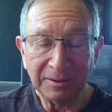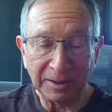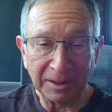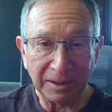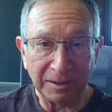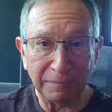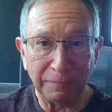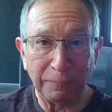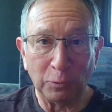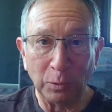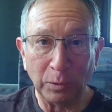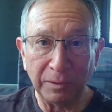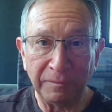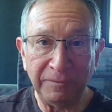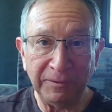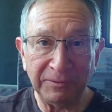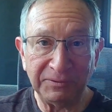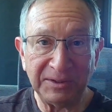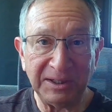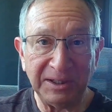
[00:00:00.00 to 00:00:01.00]
like a
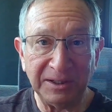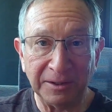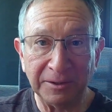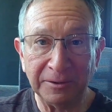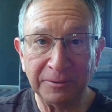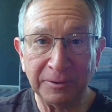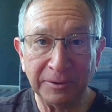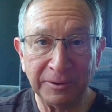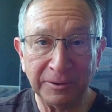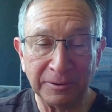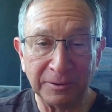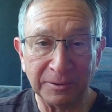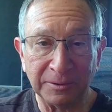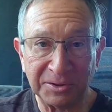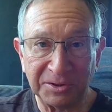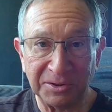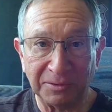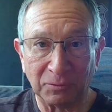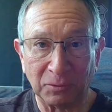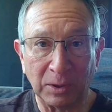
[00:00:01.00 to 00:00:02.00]
Ford 1500 or
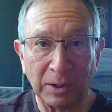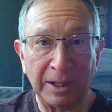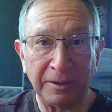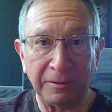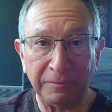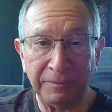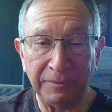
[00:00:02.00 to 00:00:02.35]
a Silverado